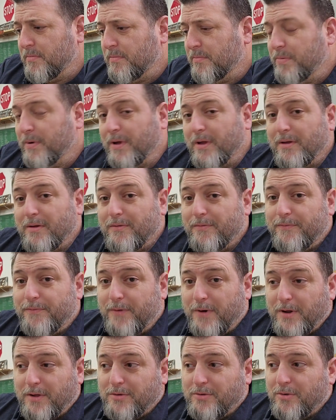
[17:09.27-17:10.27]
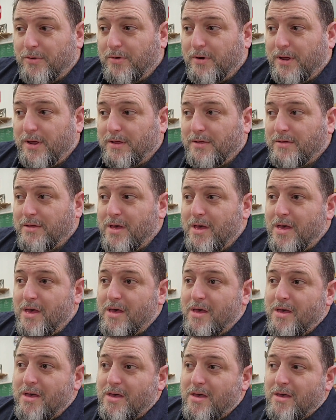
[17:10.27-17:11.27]
But funny story is,
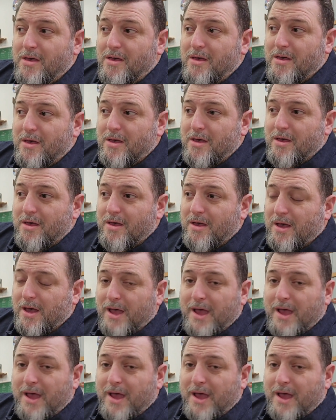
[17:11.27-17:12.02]
I